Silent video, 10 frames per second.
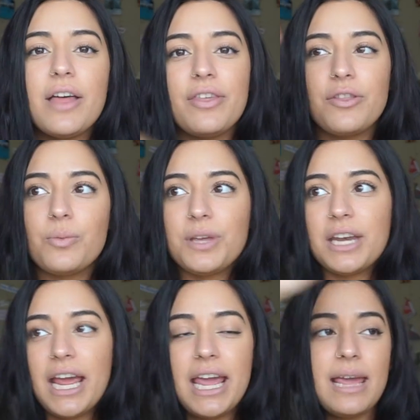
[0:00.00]
and then there'll be an
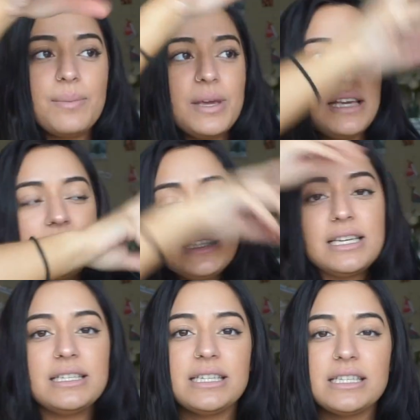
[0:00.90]
A, B,
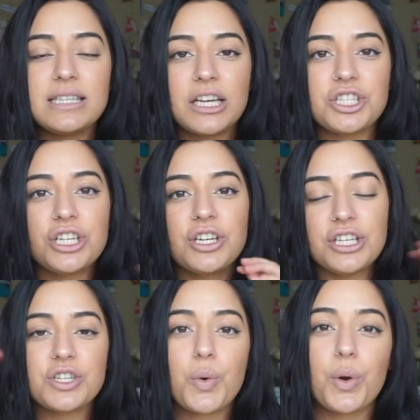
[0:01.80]
C, D section on
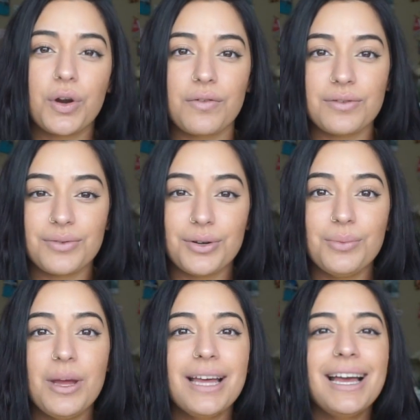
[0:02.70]
each corner of the room.